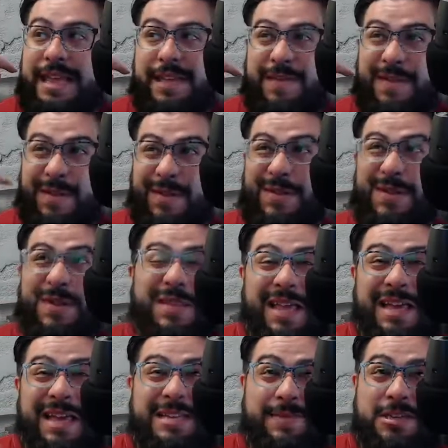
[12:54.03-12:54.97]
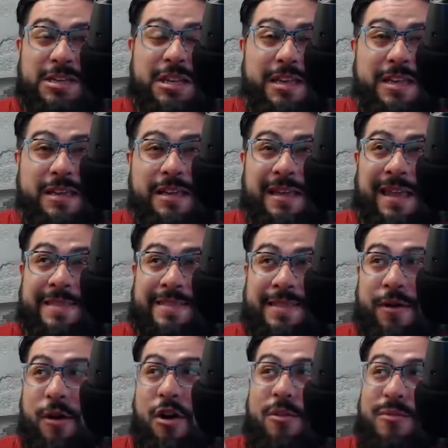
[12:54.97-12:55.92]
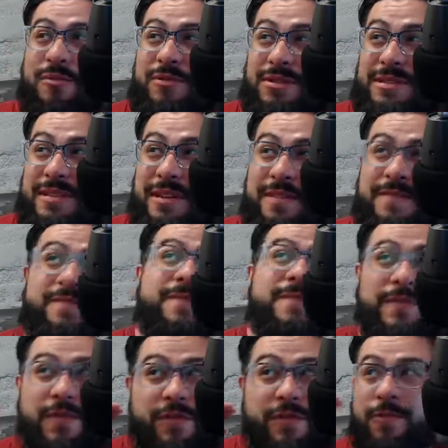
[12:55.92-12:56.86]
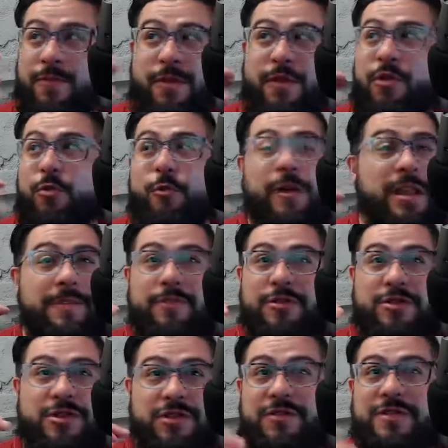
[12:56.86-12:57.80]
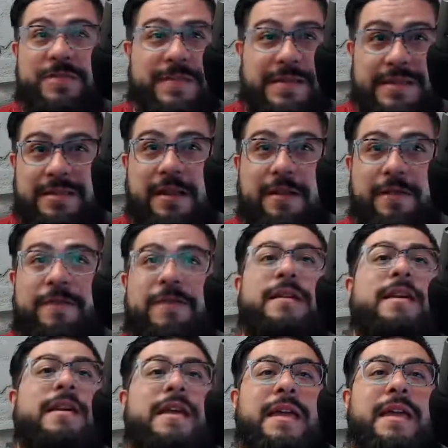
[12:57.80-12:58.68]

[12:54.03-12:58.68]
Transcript: If you look online, especially at the Hallmark stuff, they're already pushing Christmas stuff,